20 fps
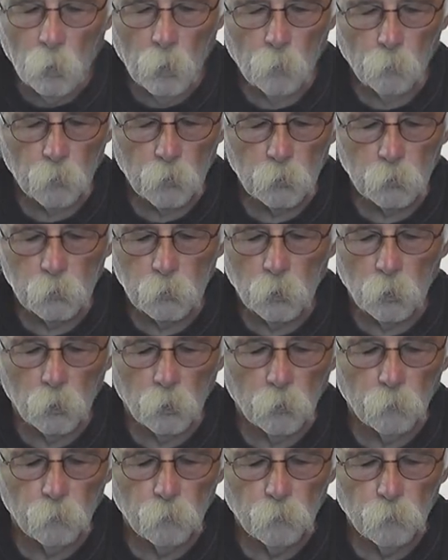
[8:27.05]
I would
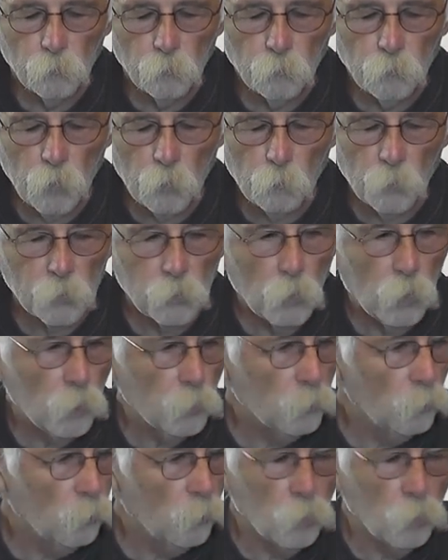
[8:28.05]
put my knot